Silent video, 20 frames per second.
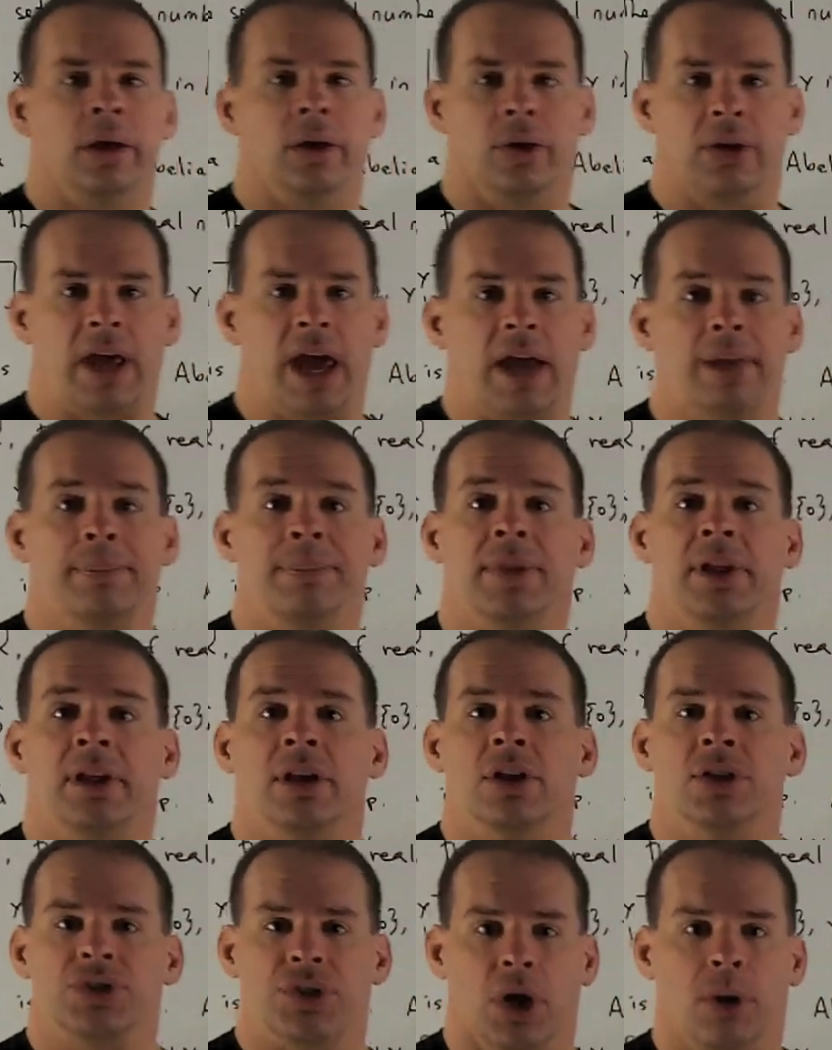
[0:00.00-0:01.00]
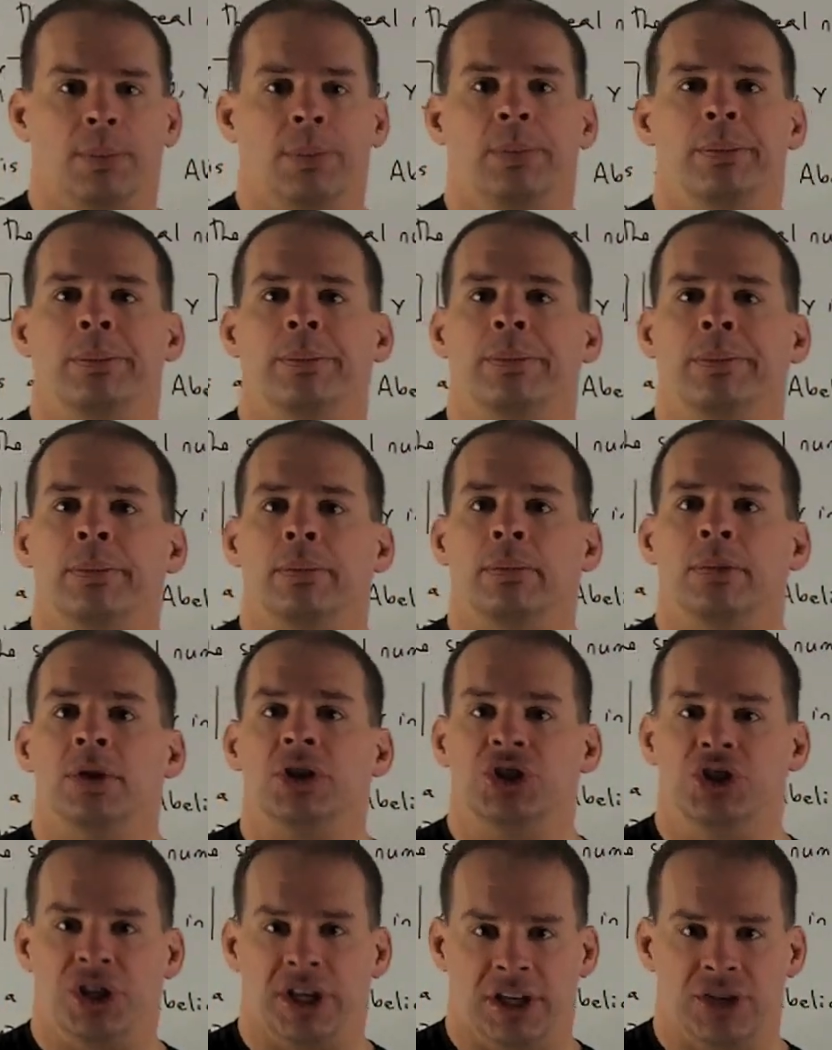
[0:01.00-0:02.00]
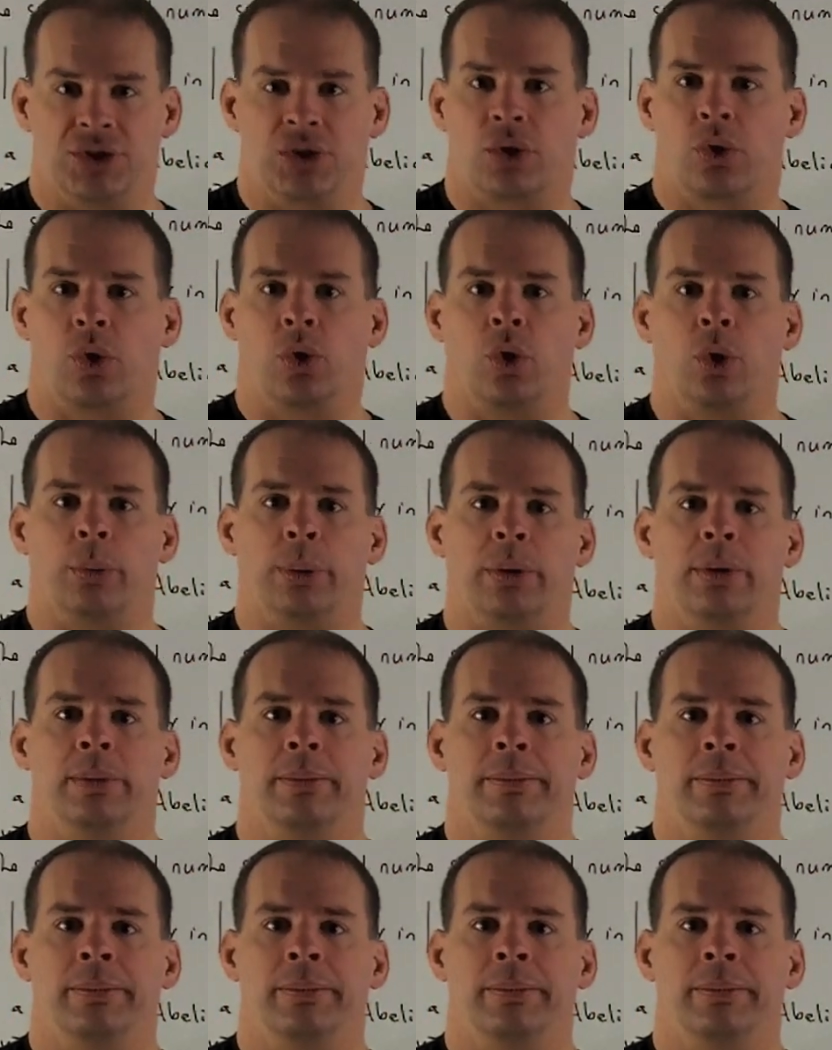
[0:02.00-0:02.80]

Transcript: Okay, so G is a group.